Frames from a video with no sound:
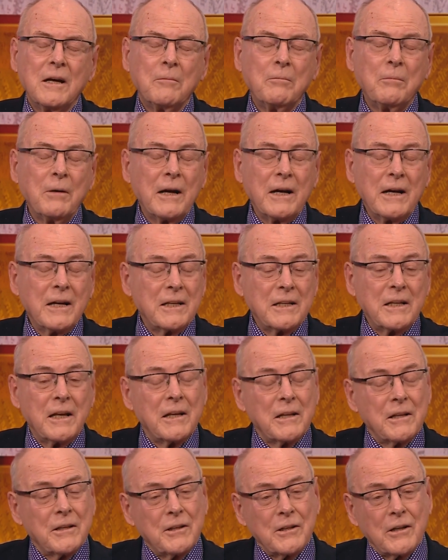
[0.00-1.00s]
but
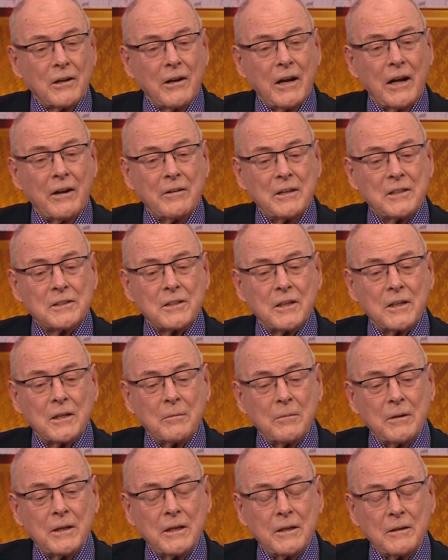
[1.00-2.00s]
you know, Harry is going to
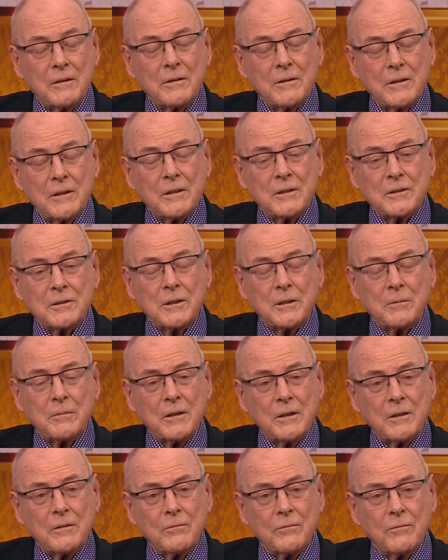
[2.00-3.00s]

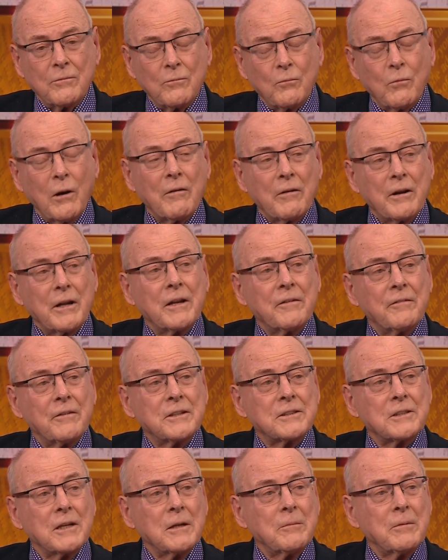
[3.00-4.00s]
be worrying if
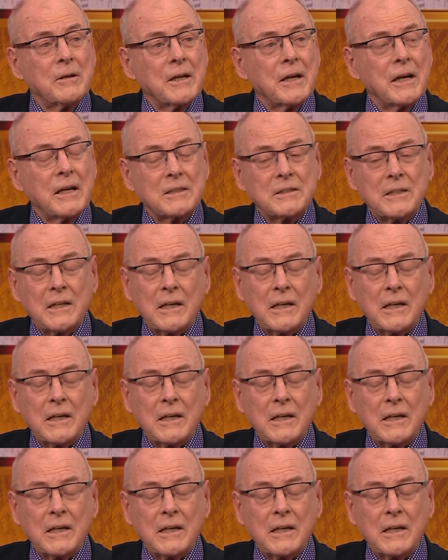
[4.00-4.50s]
he's going to be kicked